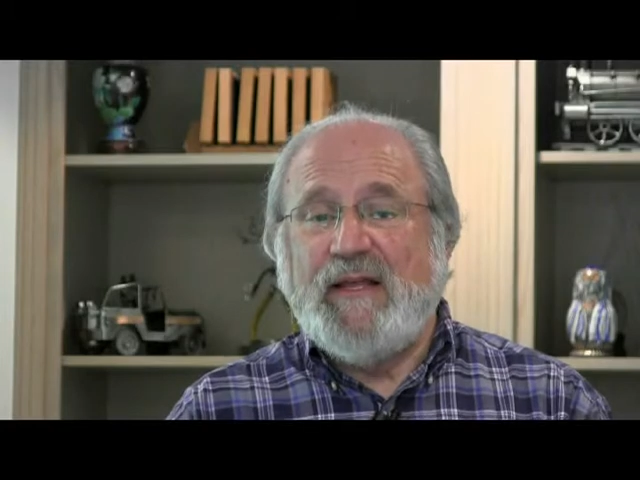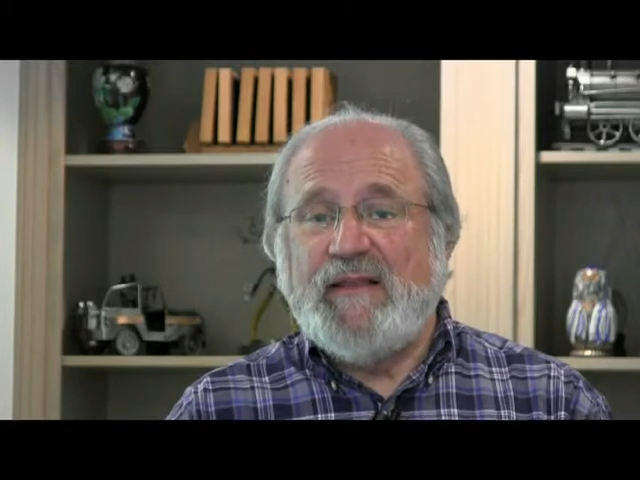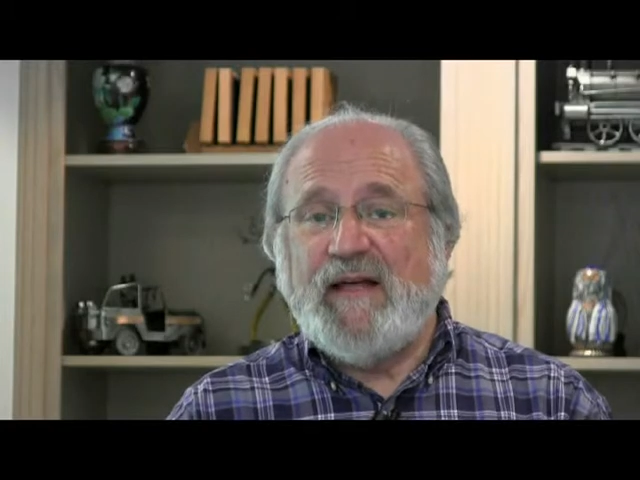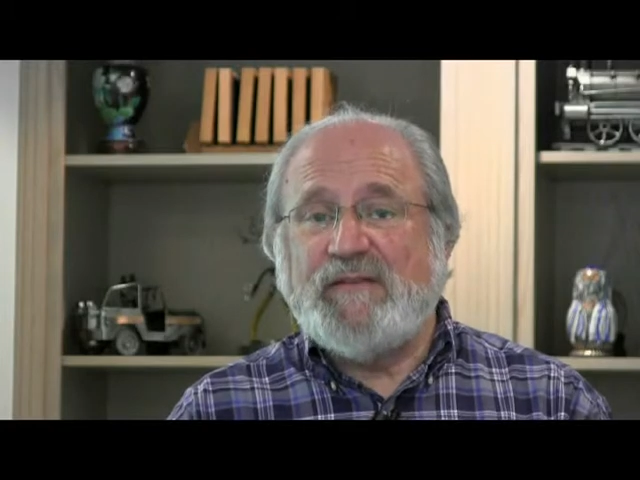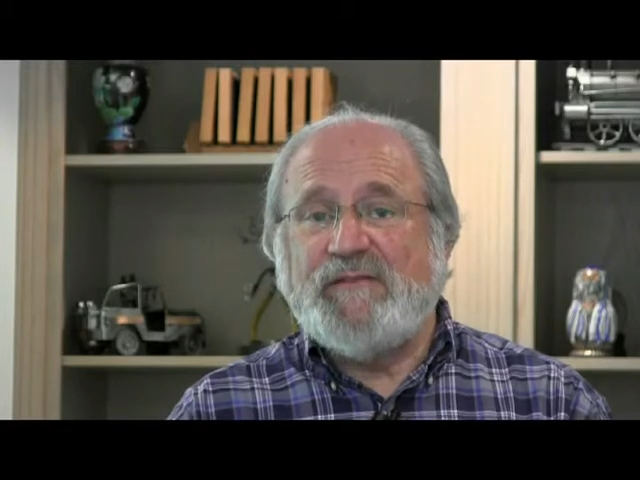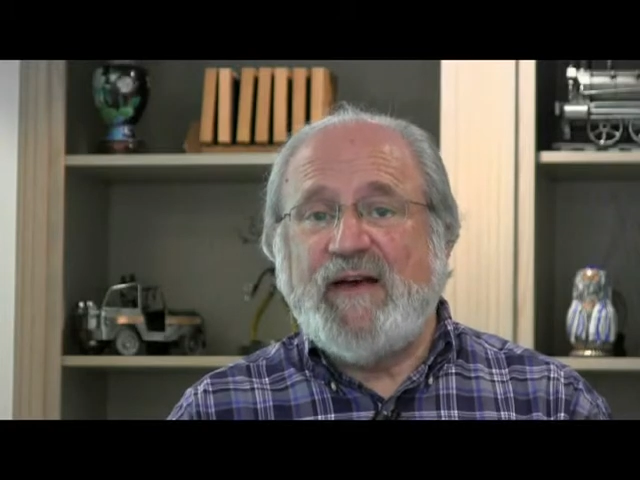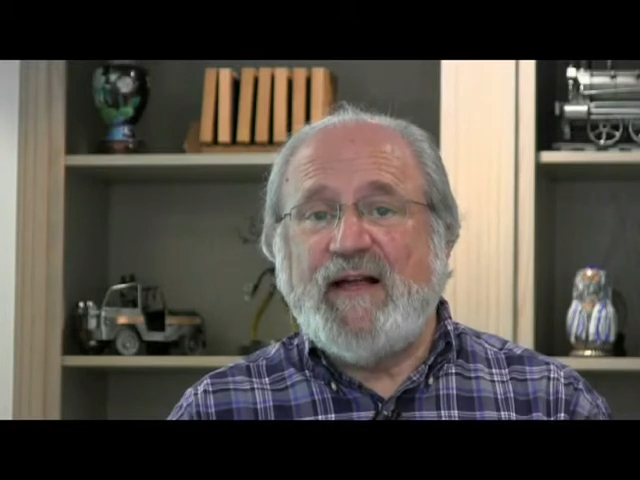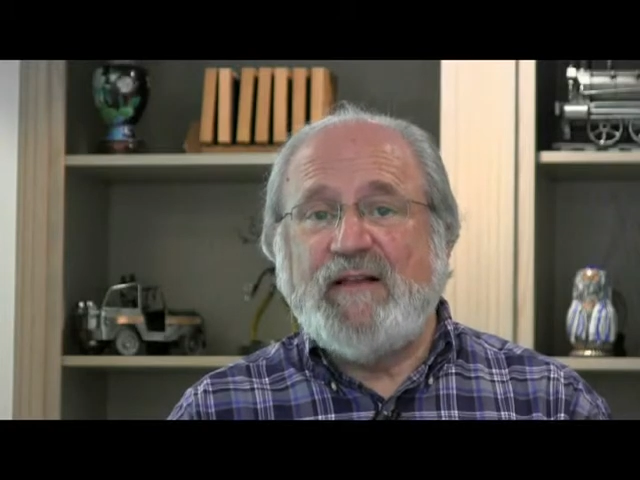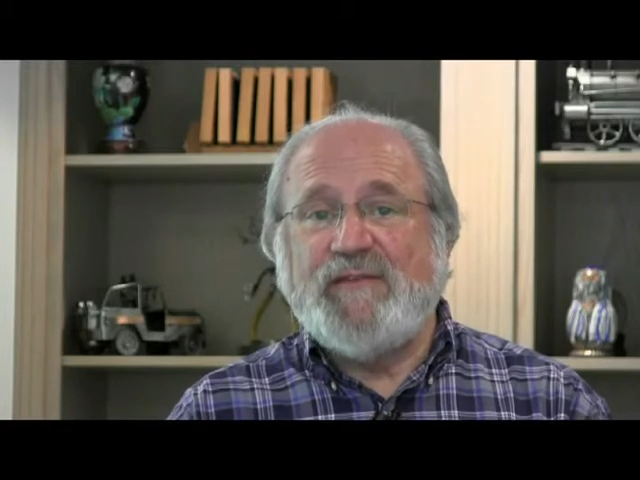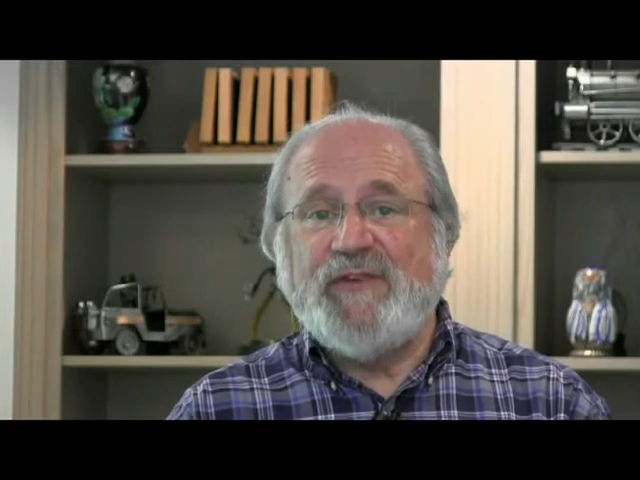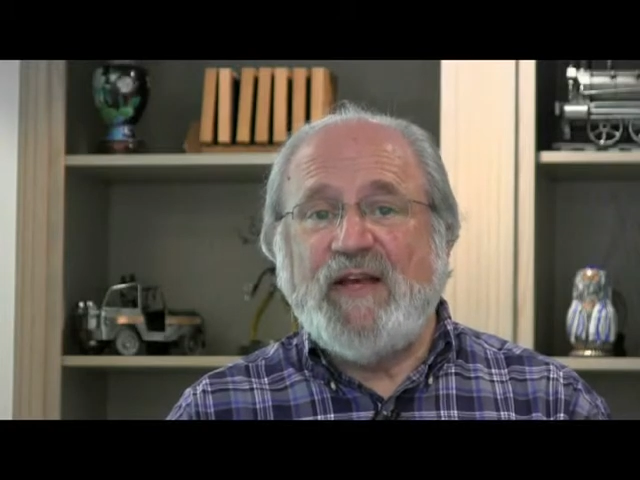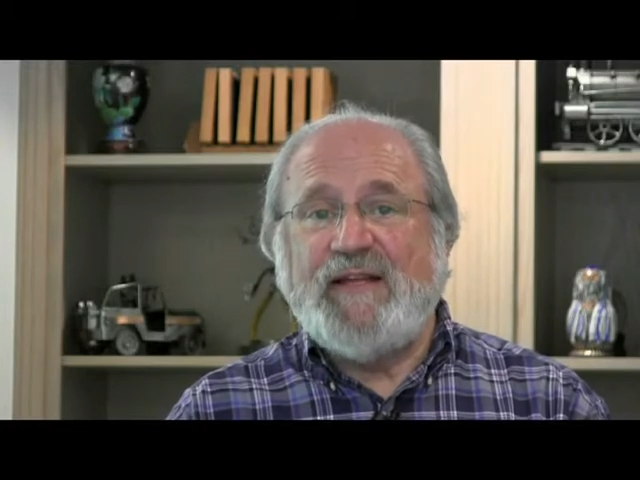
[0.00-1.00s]
that
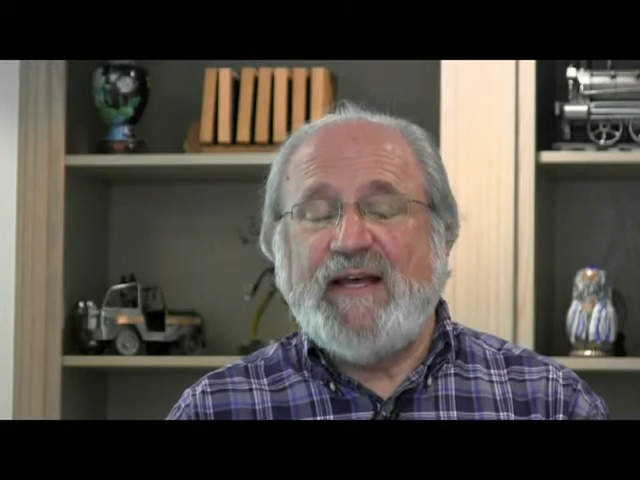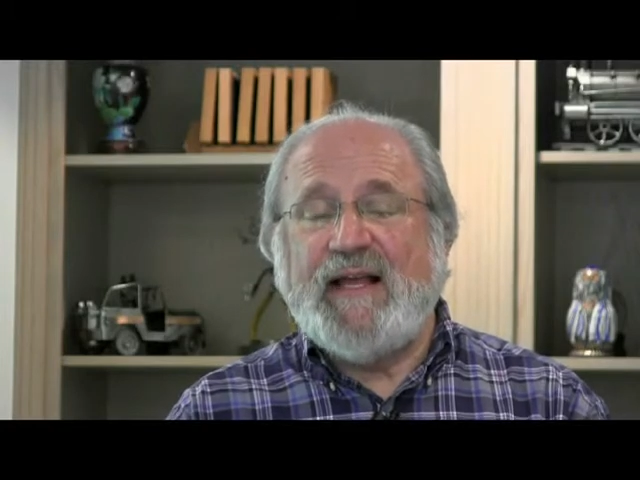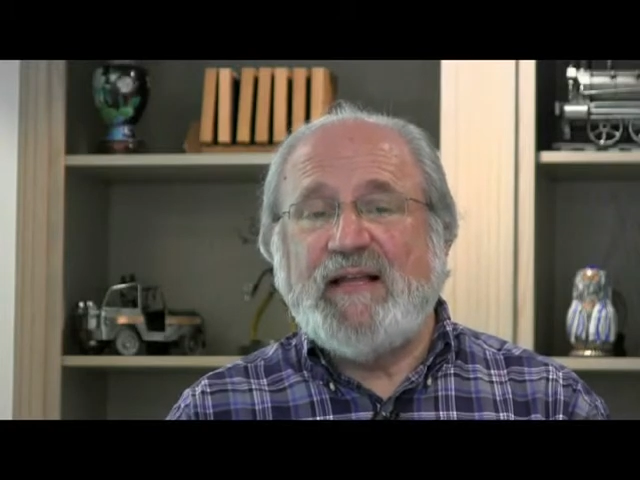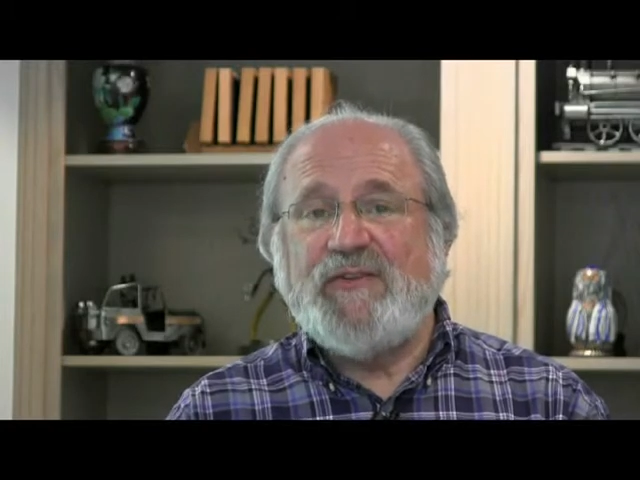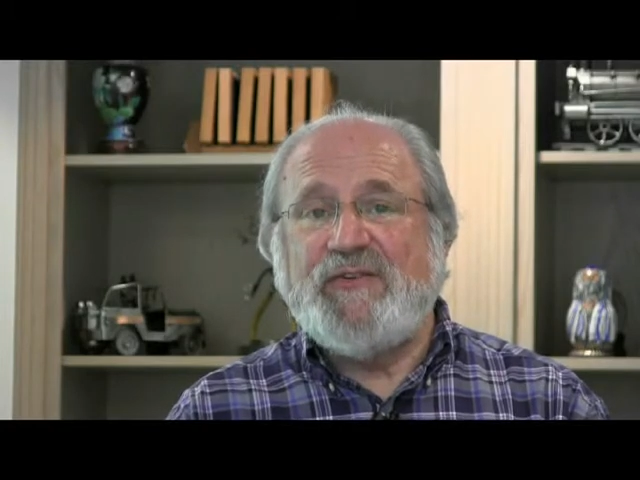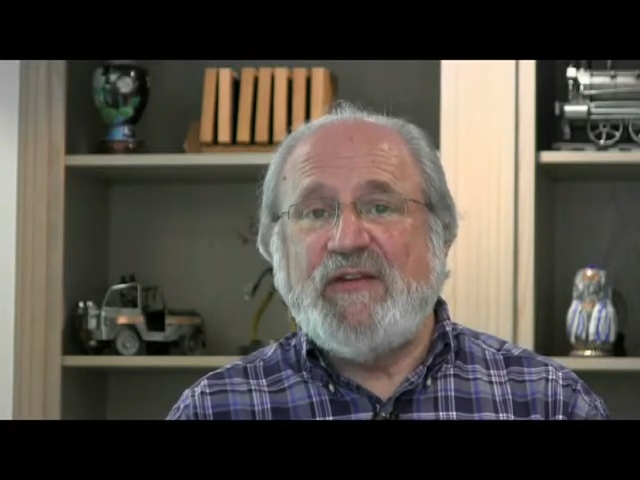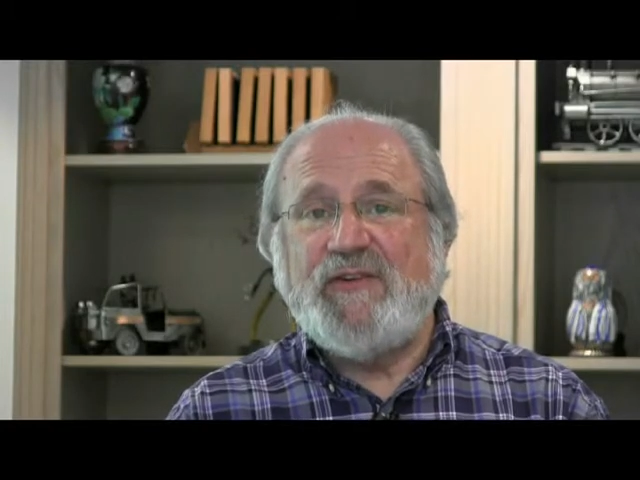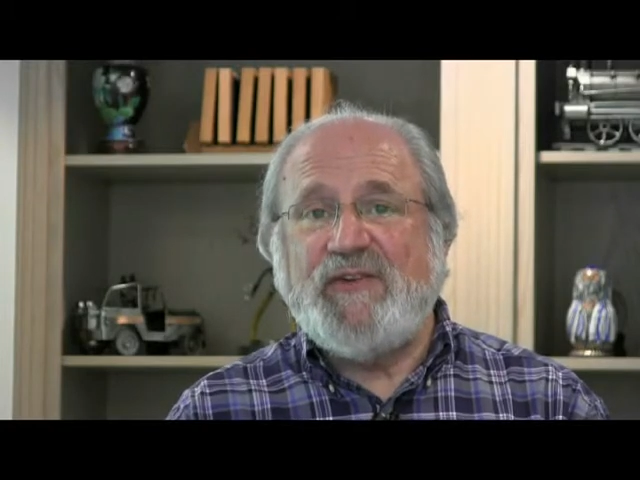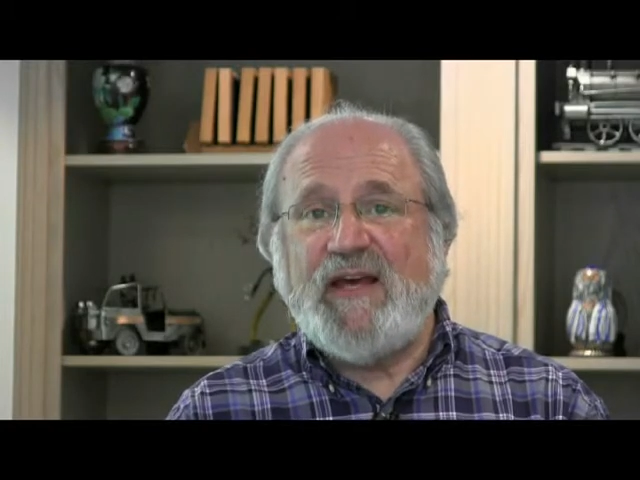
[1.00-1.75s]
involves analysis